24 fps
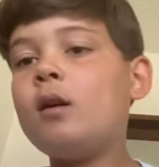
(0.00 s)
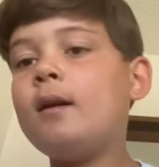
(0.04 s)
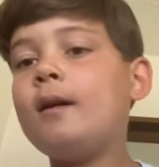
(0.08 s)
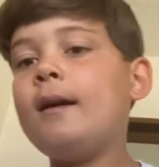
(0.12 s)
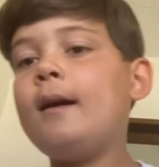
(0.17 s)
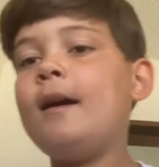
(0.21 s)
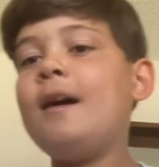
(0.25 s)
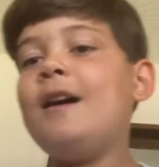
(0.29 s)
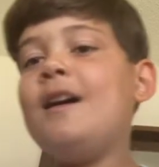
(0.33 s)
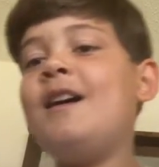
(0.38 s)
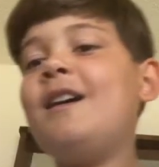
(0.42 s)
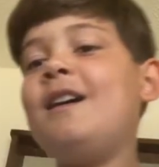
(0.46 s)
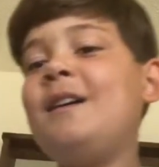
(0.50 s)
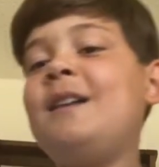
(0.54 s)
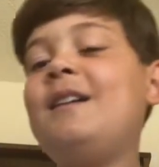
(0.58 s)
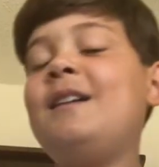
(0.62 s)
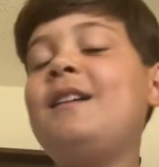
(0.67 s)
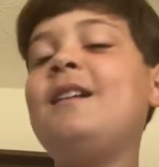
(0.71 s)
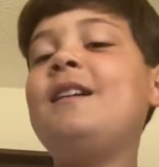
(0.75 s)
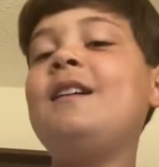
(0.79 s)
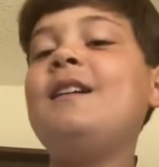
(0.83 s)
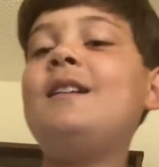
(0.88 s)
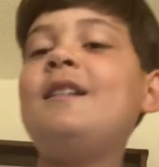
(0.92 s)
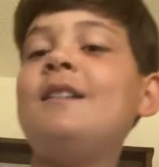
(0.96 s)

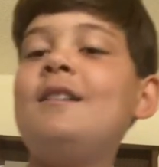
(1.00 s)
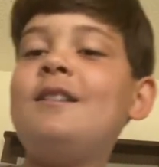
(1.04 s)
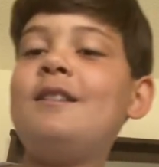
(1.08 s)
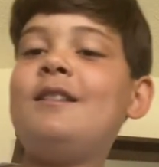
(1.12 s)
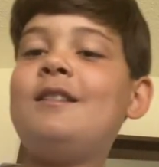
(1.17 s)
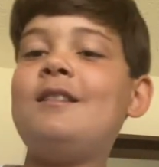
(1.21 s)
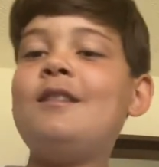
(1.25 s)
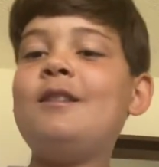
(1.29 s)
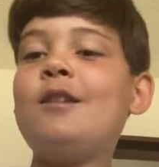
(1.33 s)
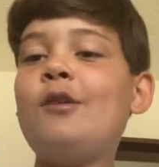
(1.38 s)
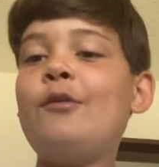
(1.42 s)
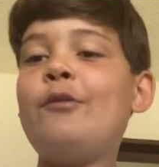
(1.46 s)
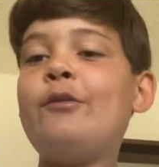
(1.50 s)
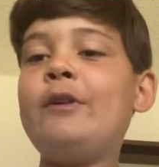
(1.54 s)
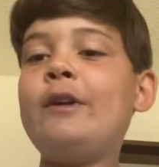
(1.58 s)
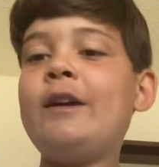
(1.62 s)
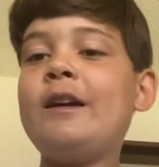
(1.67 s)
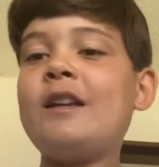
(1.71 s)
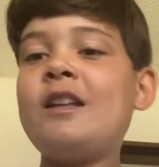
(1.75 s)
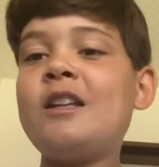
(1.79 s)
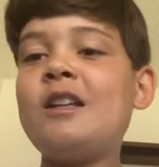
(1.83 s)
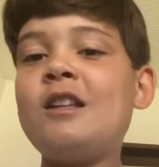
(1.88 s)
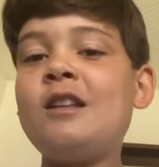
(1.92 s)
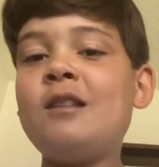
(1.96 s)
Hopefully I
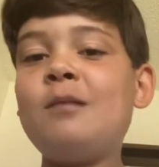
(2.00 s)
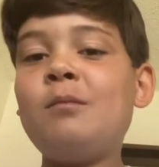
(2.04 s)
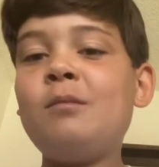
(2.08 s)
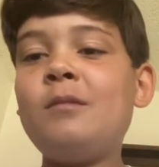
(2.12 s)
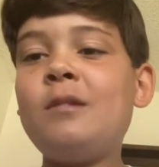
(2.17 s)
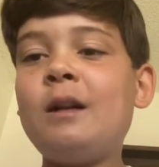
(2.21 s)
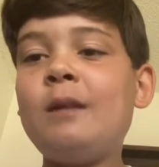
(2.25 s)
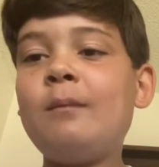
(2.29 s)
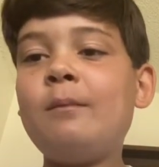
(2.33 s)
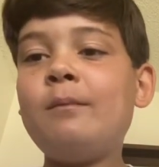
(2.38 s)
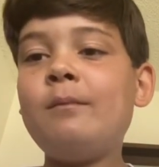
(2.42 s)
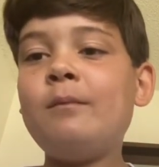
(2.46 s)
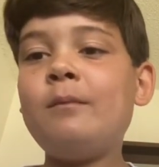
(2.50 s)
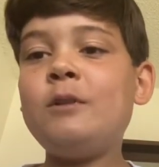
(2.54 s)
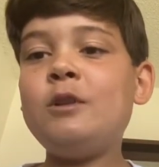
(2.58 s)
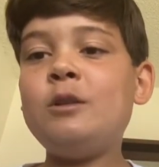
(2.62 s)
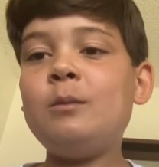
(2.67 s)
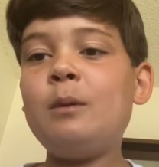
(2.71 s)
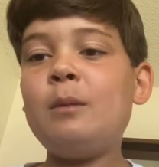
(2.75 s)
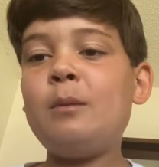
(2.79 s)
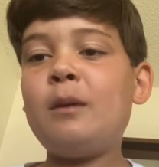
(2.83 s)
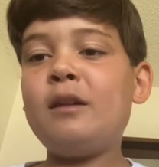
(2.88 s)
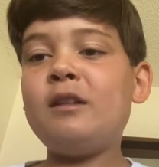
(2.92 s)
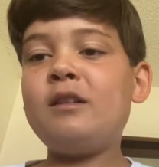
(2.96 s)
can get that to
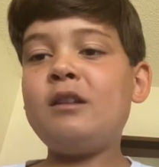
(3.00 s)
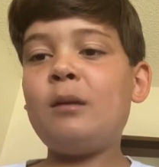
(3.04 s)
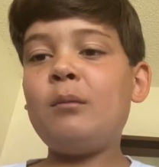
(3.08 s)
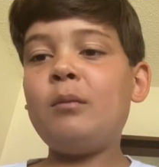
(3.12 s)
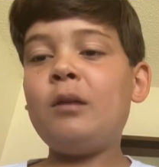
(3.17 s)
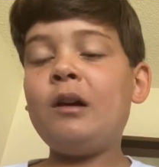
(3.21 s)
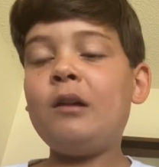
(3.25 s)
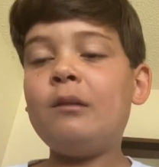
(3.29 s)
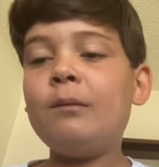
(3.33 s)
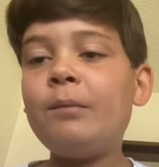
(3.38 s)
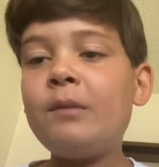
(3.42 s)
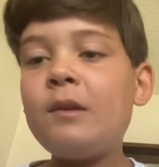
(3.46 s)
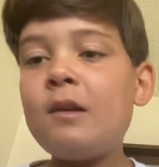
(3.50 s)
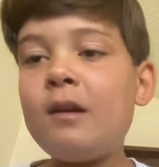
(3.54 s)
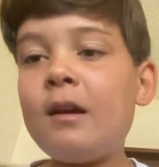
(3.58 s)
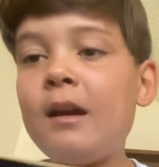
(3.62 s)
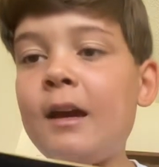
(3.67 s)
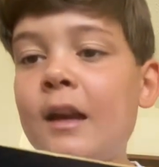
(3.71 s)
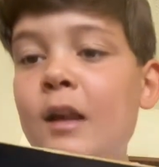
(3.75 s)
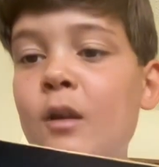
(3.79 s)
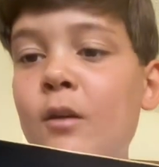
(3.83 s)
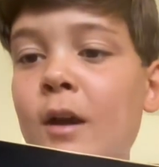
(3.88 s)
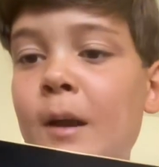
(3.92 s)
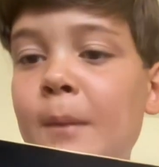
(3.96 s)
be my thumbnail.
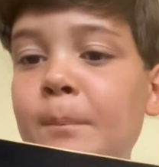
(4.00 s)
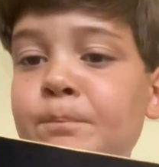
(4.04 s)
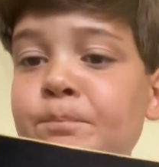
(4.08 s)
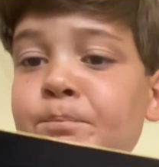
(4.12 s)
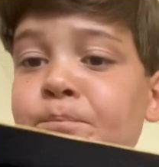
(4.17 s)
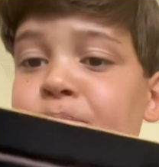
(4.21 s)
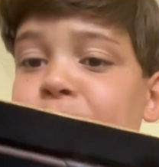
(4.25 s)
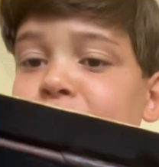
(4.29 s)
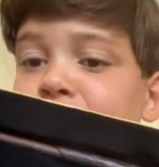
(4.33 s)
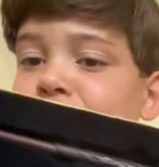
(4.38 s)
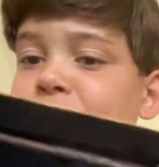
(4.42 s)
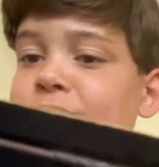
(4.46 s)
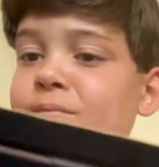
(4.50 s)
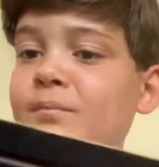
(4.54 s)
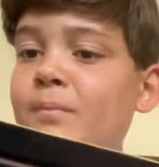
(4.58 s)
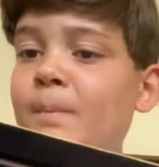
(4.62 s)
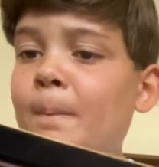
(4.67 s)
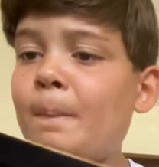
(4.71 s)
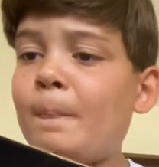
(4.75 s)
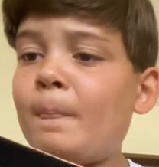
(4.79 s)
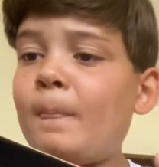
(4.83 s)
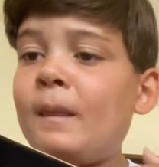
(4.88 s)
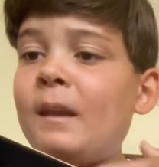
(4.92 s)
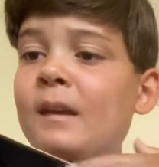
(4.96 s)
Anyway,
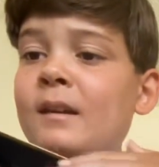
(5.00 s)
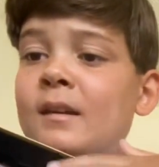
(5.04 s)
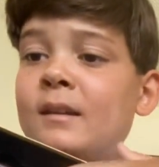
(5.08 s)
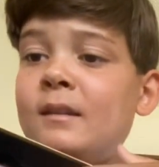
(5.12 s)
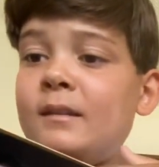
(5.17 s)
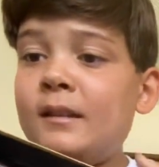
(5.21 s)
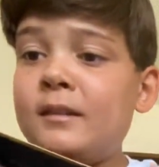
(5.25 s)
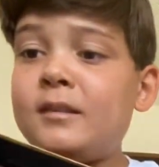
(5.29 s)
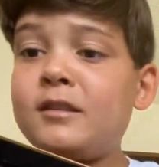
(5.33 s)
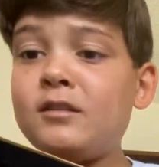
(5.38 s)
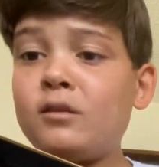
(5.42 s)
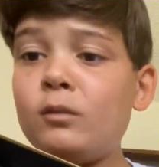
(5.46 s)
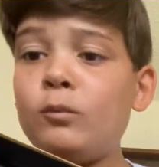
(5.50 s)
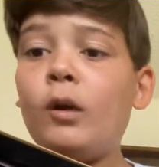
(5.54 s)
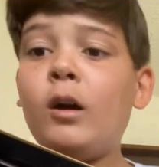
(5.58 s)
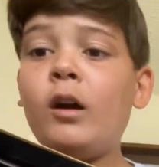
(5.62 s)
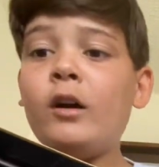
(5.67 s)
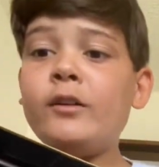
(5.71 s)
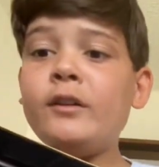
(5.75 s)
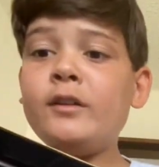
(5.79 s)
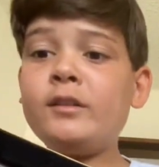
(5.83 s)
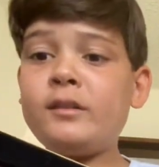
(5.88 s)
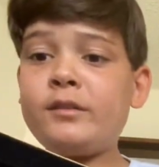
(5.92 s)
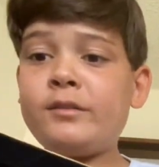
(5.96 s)
this is the
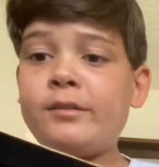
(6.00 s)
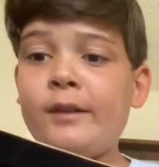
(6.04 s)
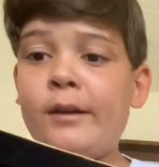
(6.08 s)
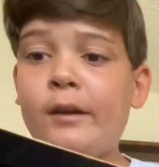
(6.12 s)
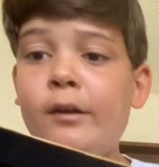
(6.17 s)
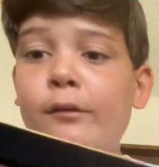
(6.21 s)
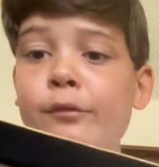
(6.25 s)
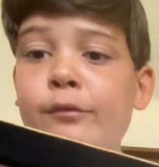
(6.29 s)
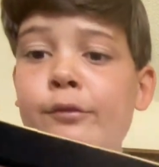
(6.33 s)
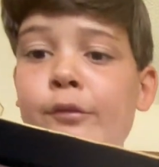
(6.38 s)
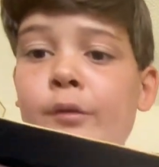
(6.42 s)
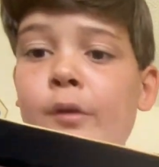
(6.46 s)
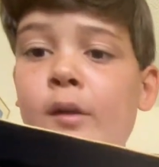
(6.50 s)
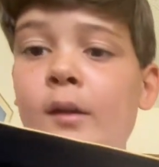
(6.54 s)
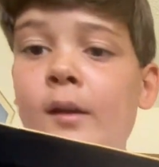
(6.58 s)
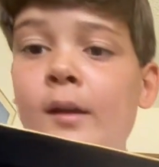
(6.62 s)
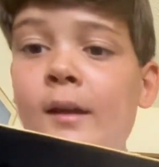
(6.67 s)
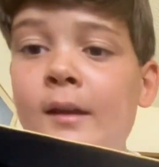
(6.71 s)
wand itself.